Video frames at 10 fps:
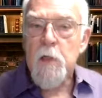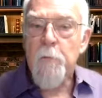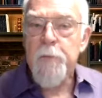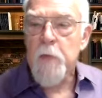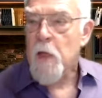
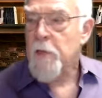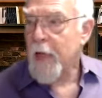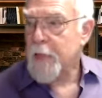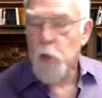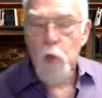So
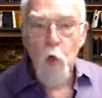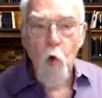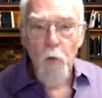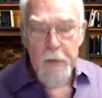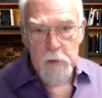that's our
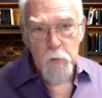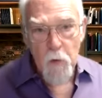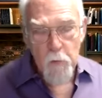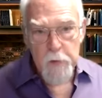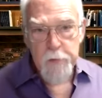goal. That's
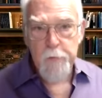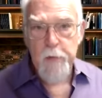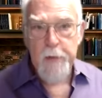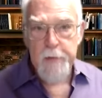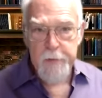what we're
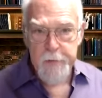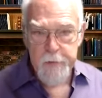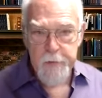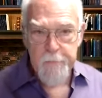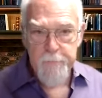trying to
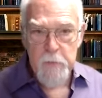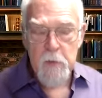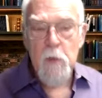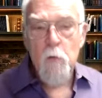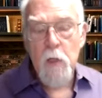do.
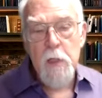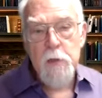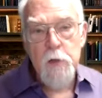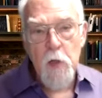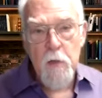We're going
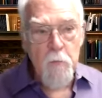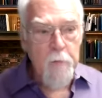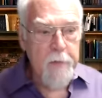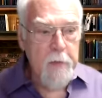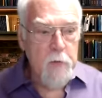to start
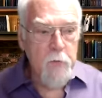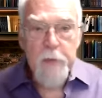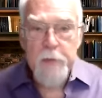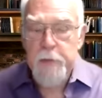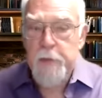moving in a
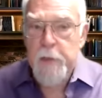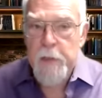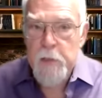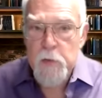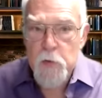direction
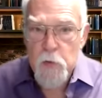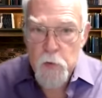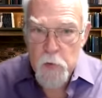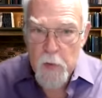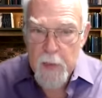in
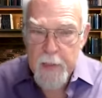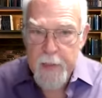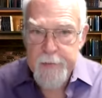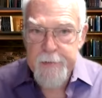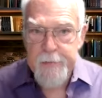
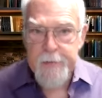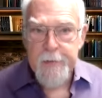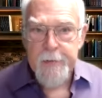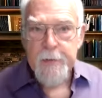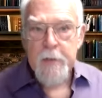July.
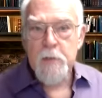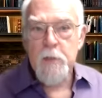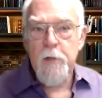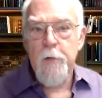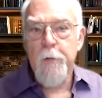And
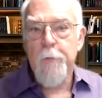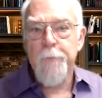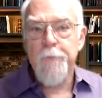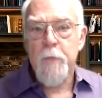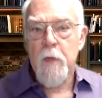
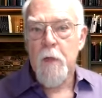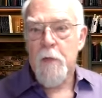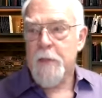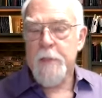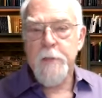so
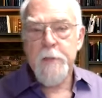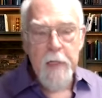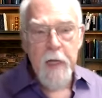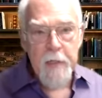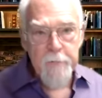this is
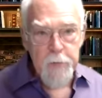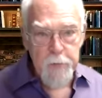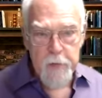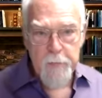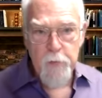kind of a
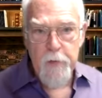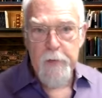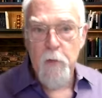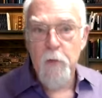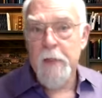turning
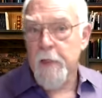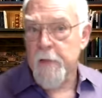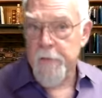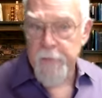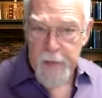point. I want
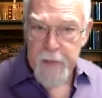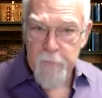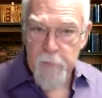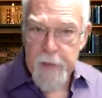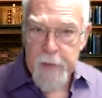to thank
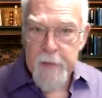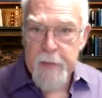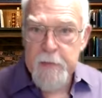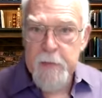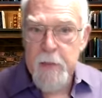everybody
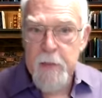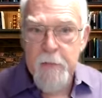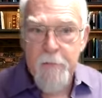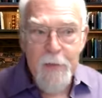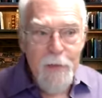that's
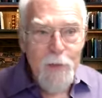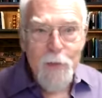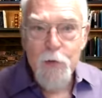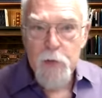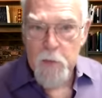kind of
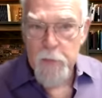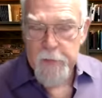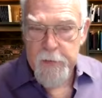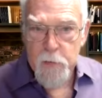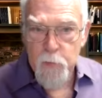stuck
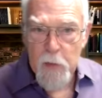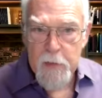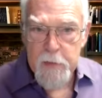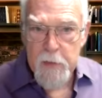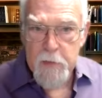with this
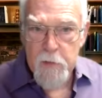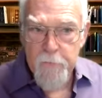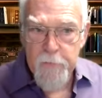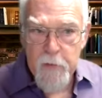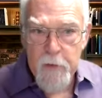process
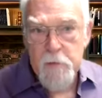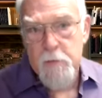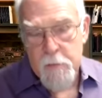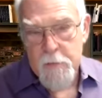so far.